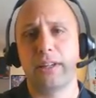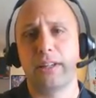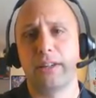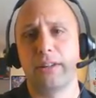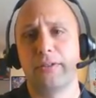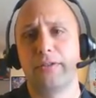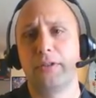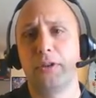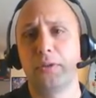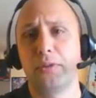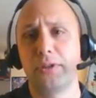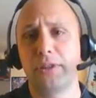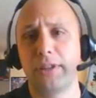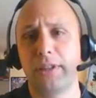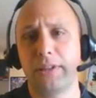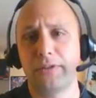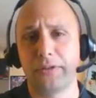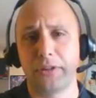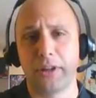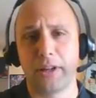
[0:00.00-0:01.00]
and
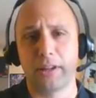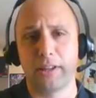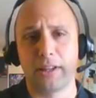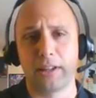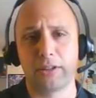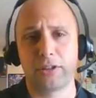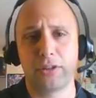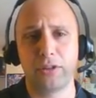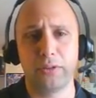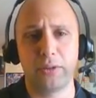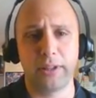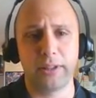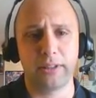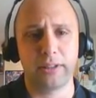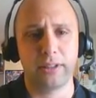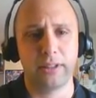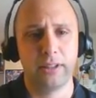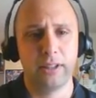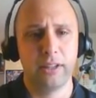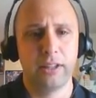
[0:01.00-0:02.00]
fluency for ELL
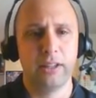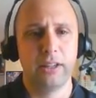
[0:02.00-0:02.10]
students.